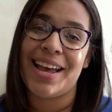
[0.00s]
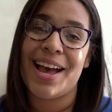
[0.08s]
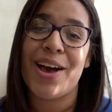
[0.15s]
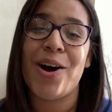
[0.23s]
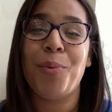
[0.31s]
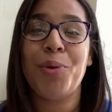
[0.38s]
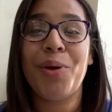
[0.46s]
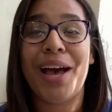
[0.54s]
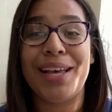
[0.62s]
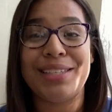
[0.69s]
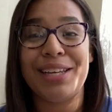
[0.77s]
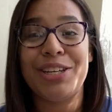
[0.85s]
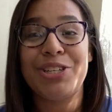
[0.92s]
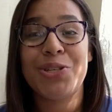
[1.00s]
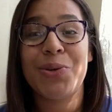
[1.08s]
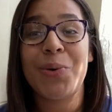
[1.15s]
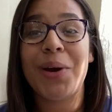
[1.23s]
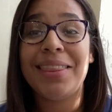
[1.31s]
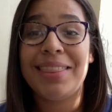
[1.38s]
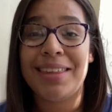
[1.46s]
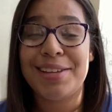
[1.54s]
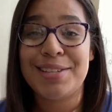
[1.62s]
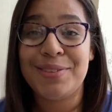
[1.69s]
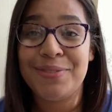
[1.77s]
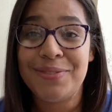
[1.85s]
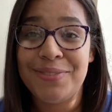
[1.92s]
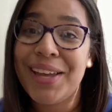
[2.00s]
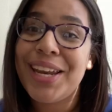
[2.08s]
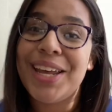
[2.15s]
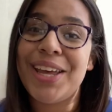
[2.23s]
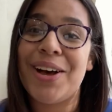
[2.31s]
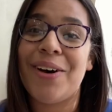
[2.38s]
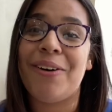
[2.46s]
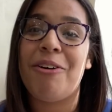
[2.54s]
I hope you guys enjoyed this video.